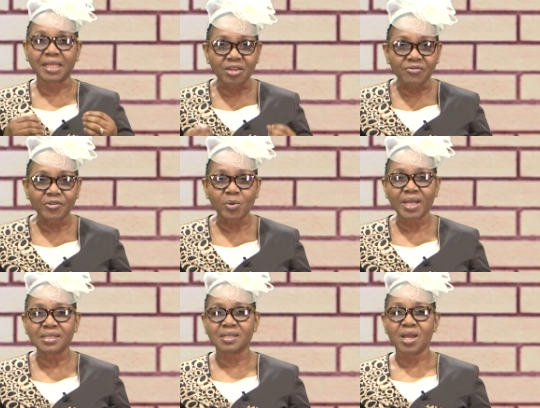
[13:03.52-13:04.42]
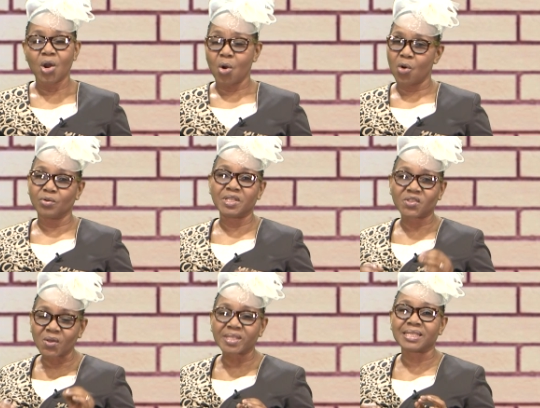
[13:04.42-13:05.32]
influence, or
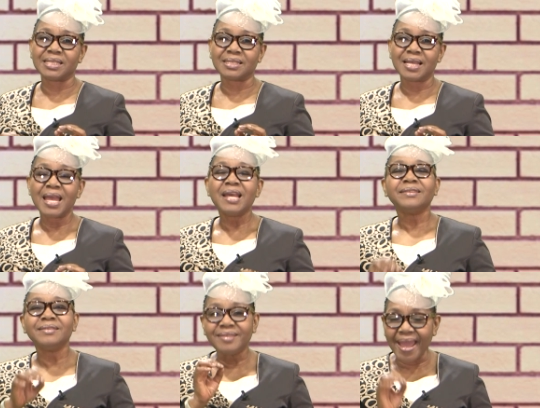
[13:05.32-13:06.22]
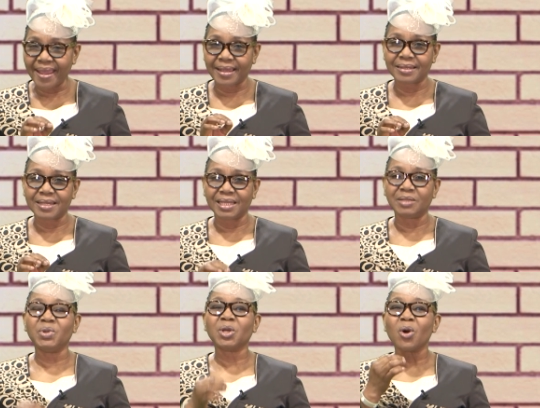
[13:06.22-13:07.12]
resources, then
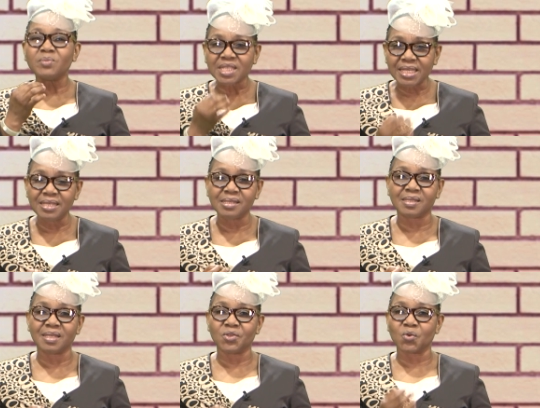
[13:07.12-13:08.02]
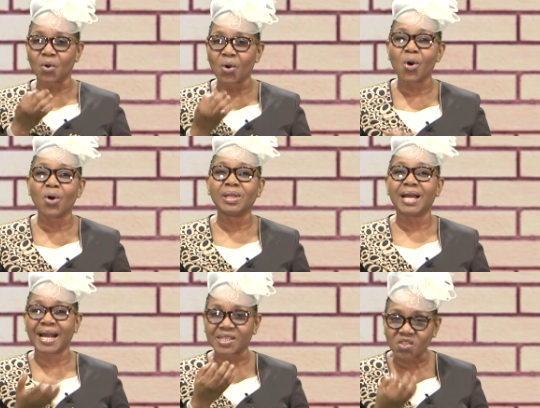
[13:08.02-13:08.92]
it becomes easy to call
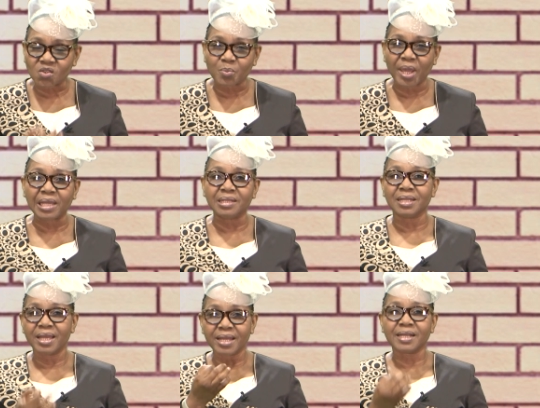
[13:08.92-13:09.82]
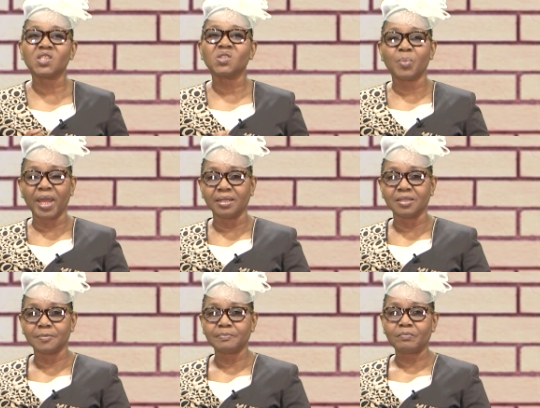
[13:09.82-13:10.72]
a spade a spade.
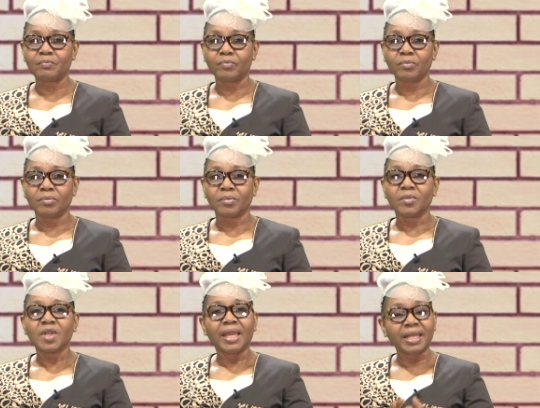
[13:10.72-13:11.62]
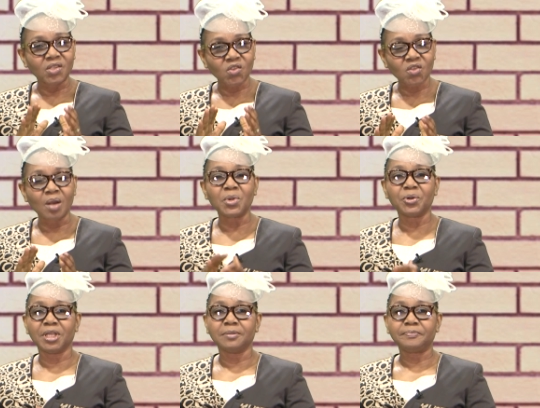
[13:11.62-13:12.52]
In
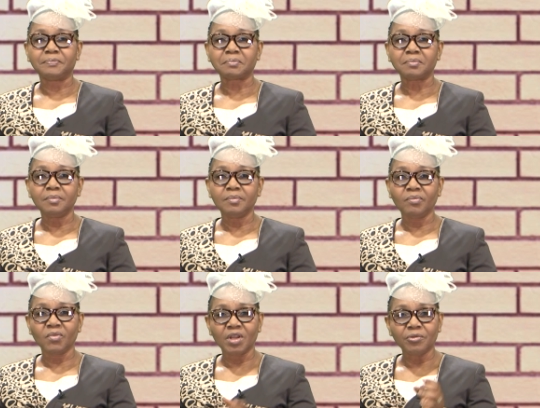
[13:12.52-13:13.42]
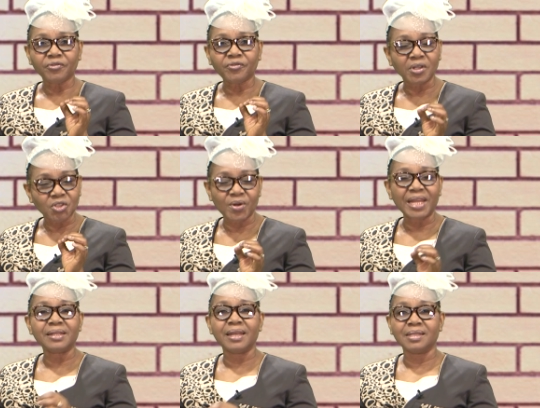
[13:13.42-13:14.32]
summary,
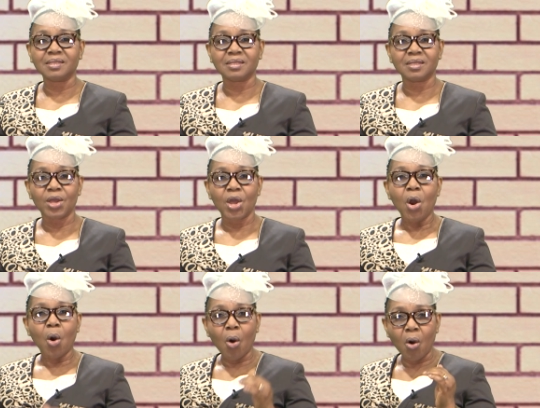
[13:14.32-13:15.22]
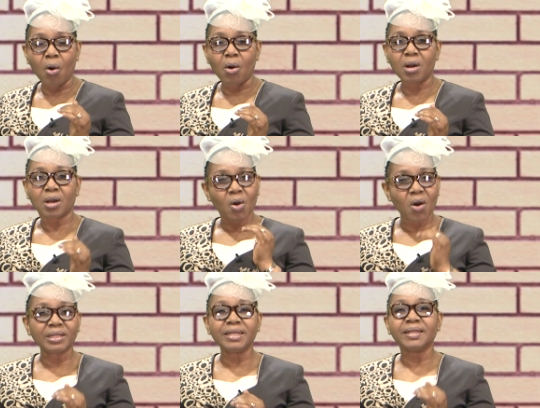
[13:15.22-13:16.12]
forthrightness, or
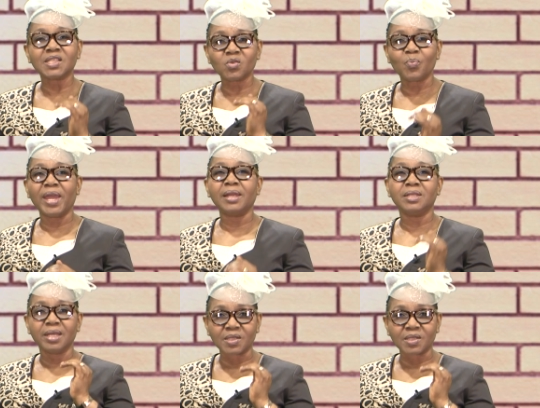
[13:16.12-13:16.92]
calling a spade,